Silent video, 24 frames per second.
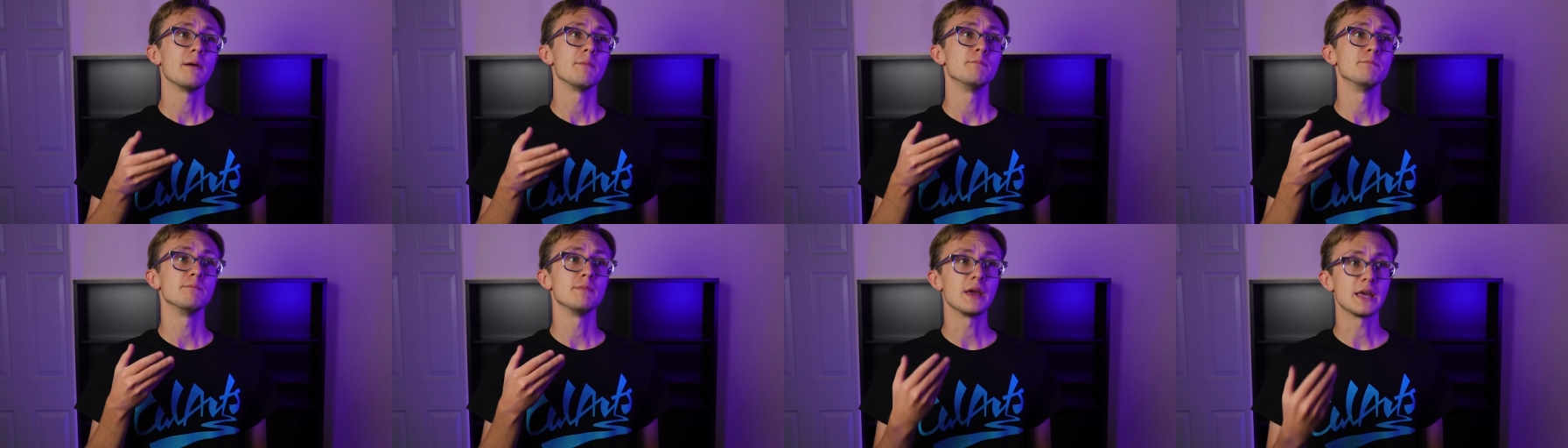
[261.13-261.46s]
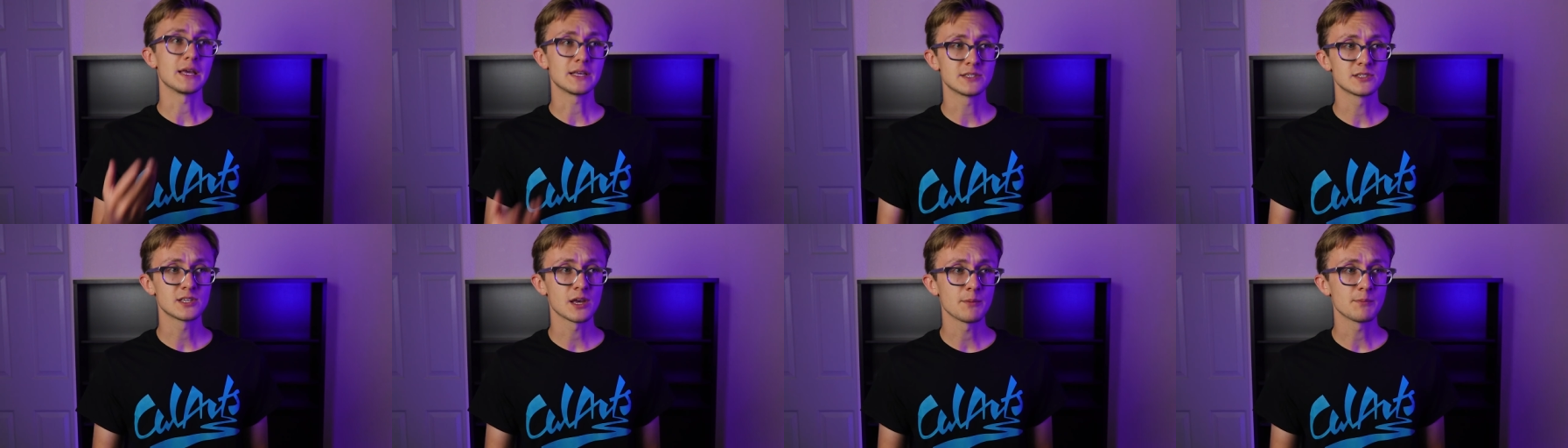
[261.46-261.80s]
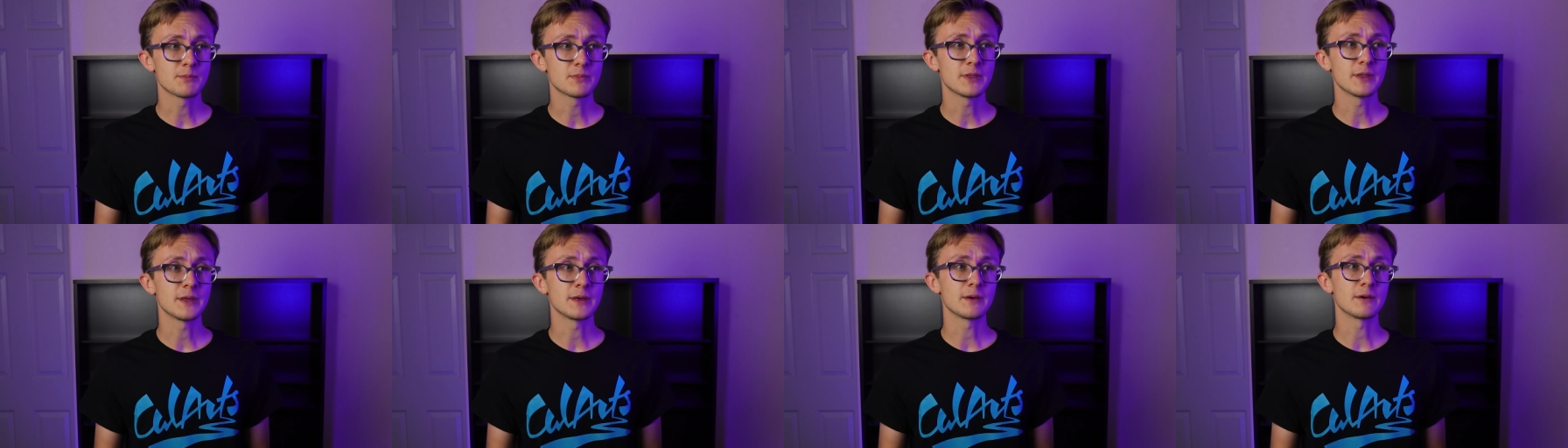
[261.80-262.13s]
make
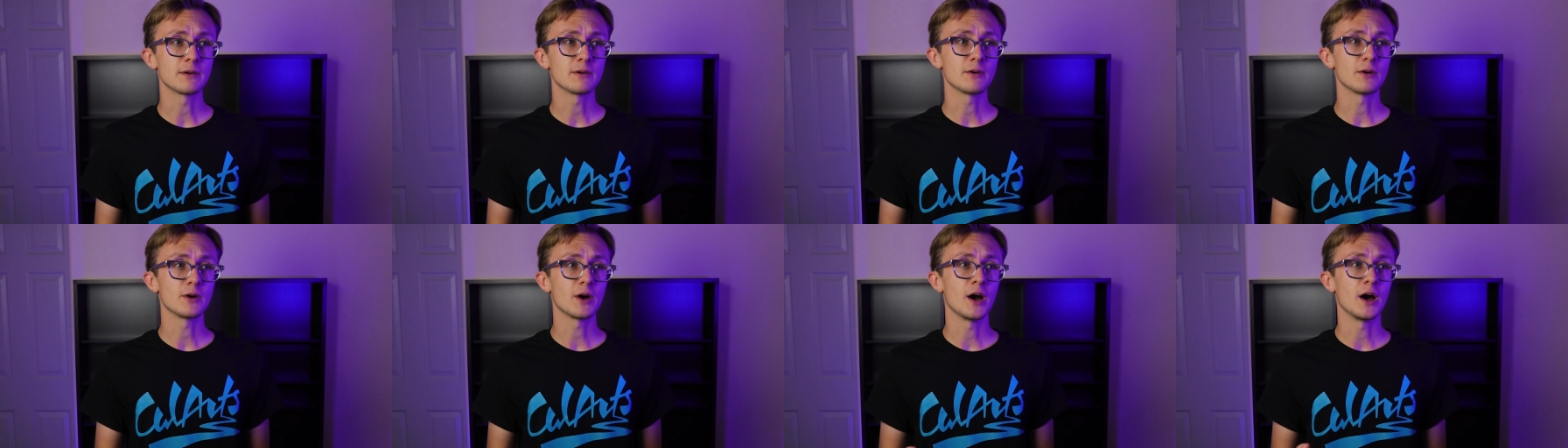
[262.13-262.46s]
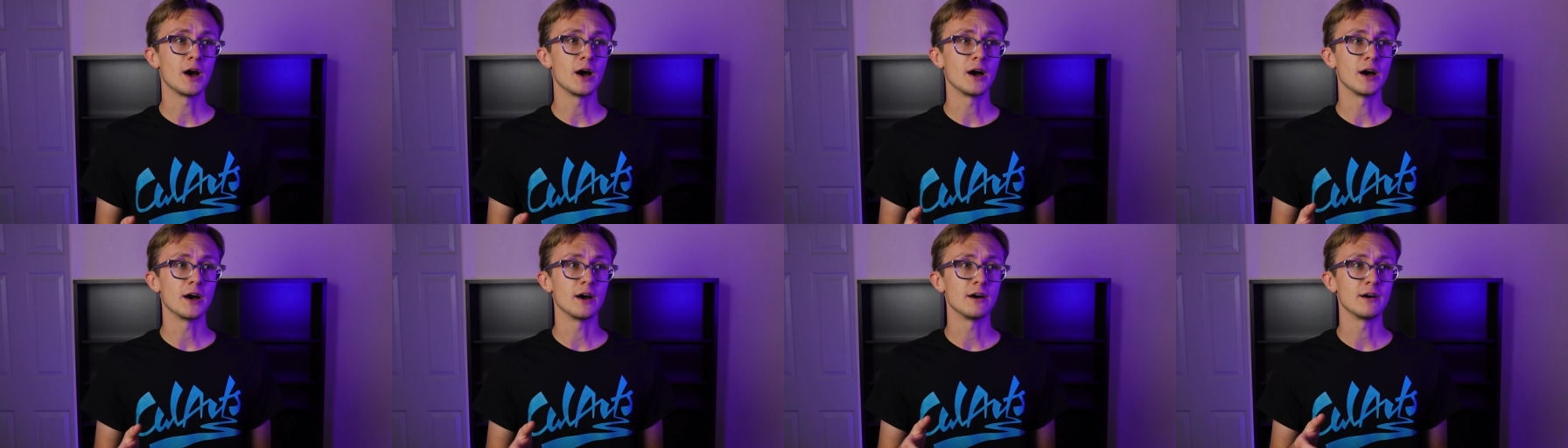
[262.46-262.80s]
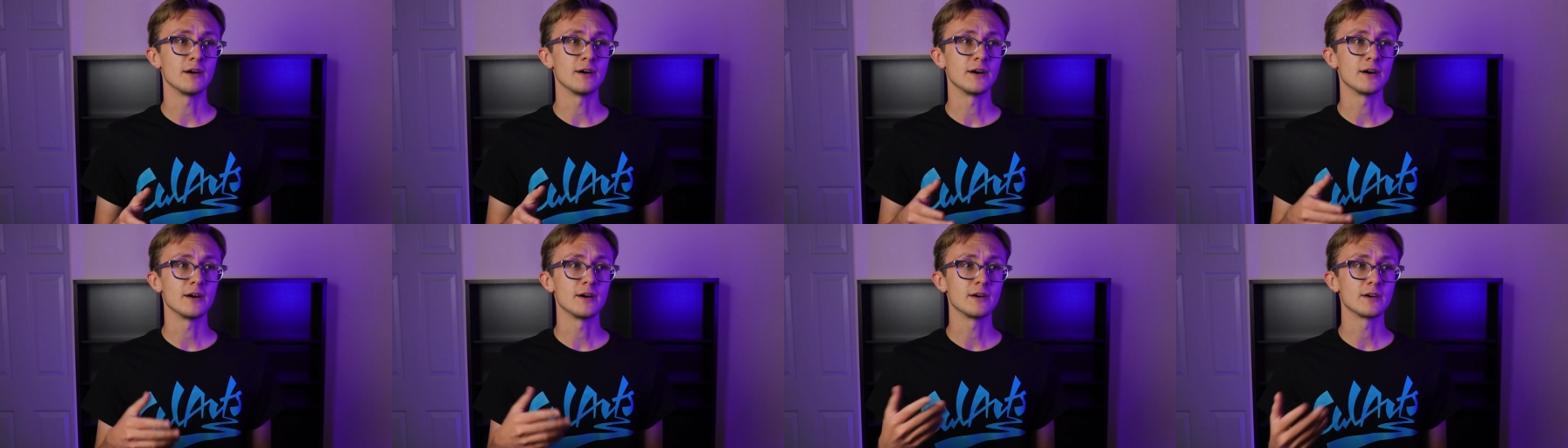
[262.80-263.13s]
something
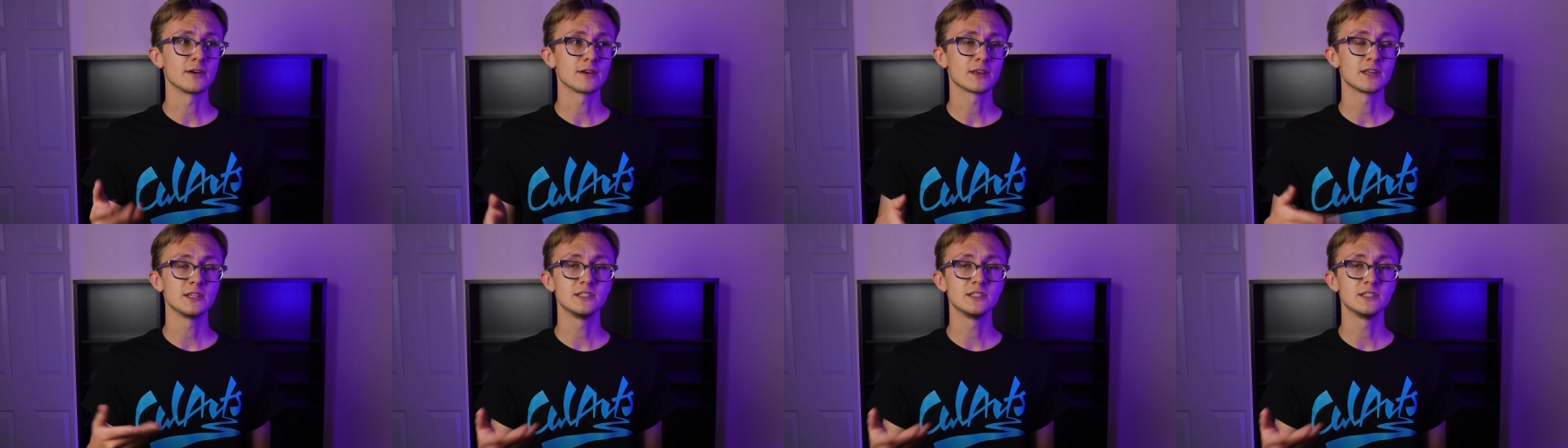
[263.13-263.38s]
uh,